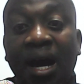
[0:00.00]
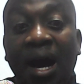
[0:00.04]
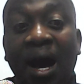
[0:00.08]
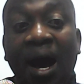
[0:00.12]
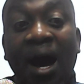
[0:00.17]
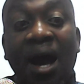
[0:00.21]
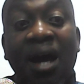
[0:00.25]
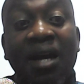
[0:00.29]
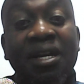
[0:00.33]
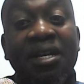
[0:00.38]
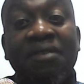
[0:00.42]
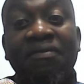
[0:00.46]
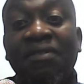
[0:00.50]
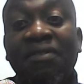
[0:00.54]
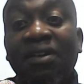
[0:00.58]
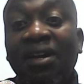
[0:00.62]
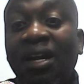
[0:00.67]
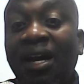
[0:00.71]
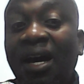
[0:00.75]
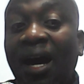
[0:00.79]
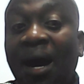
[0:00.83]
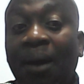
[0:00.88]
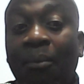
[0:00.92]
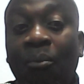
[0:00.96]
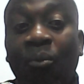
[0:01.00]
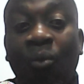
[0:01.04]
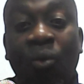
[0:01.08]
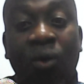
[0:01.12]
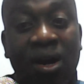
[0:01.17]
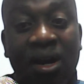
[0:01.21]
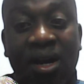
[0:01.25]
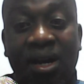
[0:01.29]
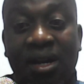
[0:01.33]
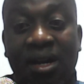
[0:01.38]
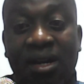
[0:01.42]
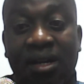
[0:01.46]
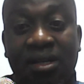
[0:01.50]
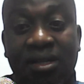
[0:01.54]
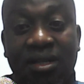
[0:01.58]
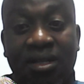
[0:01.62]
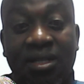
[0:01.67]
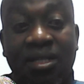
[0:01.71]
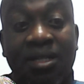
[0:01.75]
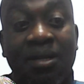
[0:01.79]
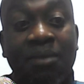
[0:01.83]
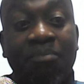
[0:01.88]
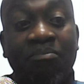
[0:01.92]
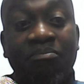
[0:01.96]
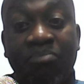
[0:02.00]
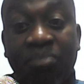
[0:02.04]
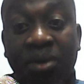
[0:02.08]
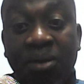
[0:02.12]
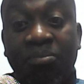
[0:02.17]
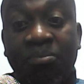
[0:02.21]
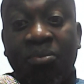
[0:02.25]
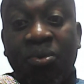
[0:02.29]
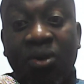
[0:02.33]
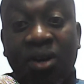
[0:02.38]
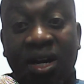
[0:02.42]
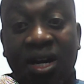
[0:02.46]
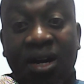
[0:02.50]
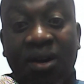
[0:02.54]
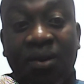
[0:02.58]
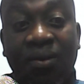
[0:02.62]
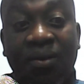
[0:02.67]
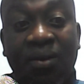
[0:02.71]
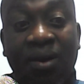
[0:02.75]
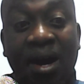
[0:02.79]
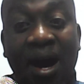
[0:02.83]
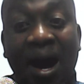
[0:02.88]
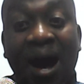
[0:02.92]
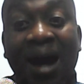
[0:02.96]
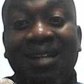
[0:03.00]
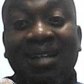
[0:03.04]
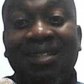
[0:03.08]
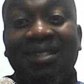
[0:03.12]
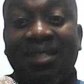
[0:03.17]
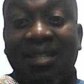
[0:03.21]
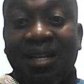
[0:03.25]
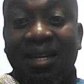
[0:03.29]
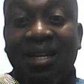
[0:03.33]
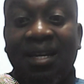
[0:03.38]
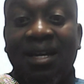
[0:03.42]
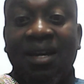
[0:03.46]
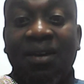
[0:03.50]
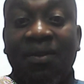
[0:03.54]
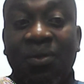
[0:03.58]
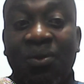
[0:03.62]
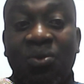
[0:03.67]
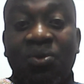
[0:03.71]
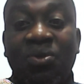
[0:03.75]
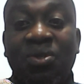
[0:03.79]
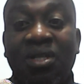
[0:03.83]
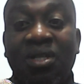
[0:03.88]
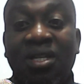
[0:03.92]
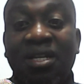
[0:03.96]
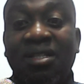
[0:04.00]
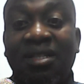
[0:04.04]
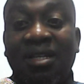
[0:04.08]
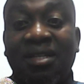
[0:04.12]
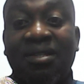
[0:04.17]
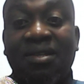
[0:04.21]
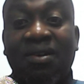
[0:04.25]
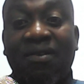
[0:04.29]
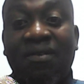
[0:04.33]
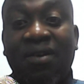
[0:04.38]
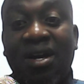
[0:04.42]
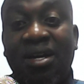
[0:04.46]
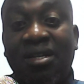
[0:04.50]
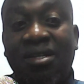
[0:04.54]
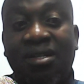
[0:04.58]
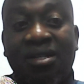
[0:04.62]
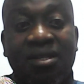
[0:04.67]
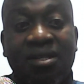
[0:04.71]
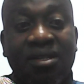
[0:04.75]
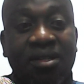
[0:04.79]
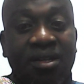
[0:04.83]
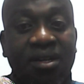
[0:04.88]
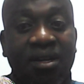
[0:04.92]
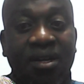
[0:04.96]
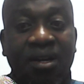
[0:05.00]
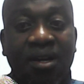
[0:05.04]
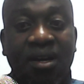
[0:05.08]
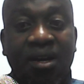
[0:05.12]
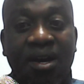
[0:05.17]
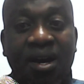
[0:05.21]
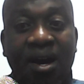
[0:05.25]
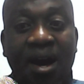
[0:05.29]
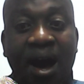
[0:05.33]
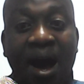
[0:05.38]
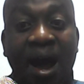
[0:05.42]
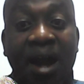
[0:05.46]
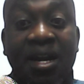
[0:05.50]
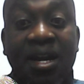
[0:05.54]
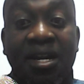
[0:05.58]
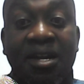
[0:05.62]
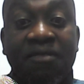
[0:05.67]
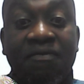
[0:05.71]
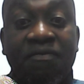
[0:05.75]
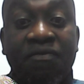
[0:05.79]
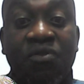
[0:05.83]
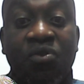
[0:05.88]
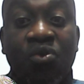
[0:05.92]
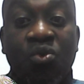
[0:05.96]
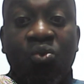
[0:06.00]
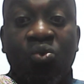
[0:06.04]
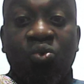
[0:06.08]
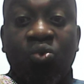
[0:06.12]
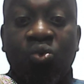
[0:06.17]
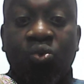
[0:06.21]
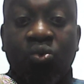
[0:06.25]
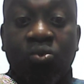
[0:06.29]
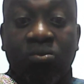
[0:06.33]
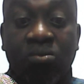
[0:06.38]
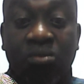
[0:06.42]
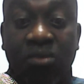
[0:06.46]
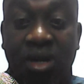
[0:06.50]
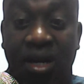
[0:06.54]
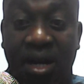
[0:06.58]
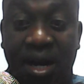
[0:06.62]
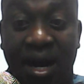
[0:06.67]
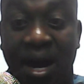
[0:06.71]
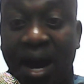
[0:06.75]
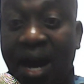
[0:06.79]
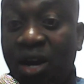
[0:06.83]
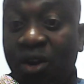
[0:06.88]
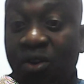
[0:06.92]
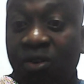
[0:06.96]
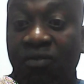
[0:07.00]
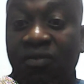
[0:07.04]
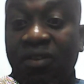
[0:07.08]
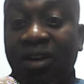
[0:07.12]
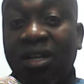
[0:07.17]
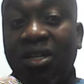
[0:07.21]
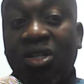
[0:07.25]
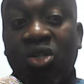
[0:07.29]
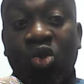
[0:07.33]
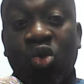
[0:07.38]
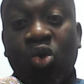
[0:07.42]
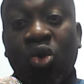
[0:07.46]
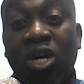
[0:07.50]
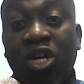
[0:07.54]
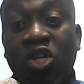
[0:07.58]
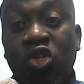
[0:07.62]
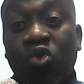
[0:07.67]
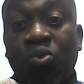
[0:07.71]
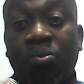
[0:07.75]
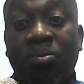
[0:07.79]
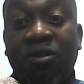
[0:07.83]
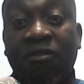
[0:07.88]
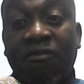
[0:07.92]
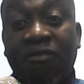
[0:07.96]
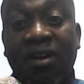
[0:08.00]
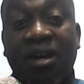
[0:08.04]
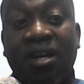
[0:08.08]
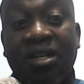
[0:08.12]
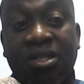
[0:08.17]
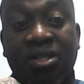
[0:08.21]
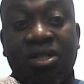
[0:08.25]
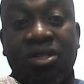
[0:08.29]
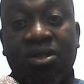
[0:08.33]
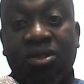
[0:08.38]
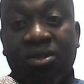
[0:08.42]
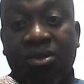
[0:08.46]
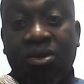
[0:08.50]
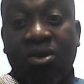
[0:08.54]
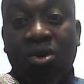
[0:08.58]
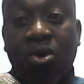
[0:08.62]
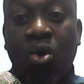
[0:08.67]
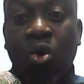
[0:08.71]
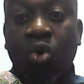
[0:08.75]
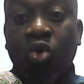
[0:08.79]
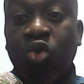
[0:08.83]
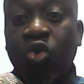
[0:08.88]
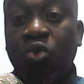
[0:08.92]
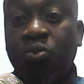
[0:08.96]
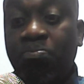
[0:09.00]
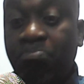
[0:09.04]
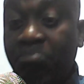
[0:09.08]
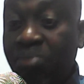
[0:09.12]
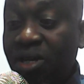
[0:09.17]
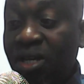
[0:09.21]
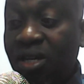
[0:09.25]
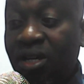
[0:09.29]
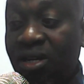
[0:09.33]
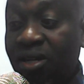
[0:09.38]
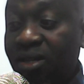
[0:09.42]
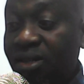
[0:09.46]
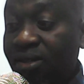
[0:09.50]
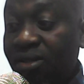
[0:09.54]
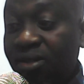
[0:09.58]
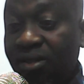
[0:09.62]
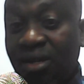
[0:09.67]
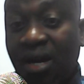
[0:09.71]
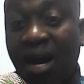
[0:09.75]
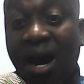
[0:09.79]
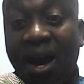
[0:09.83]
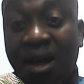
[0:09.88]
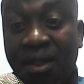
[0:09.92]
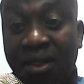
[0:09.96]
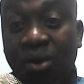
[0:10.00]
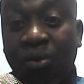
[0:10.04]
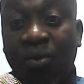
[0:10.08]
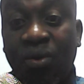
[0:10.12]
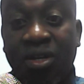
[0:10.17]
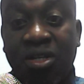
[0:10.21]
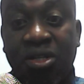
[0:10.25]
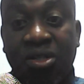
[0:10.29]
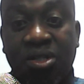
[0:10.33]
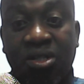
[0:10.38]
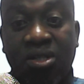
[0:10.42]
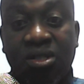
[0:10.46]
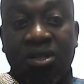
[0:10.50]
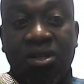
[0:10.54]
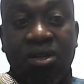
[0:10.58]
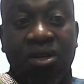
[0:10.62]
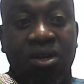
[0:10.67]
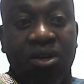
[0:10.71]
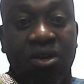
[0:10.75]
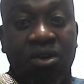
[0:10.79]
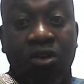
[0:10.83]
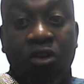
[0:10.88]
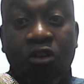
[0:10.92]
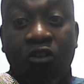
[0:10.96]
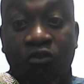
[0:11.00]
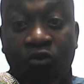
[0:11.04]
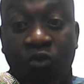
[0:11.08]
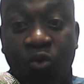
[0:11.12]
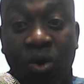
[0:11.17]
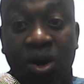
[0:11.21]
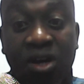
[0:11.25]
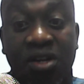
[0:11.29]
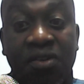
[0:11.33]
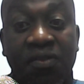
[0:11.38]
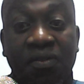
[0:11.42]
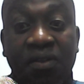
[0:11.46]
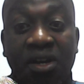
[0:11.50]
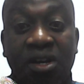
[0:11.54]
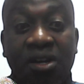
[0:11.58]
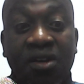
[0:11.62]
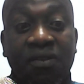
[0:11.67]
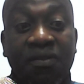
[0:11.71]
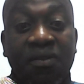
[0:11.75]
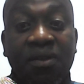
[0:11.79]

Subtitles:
And even I'm wondering, some people now are taking those things as a right. And if you kind of like try to perverse or speak otherwise of what they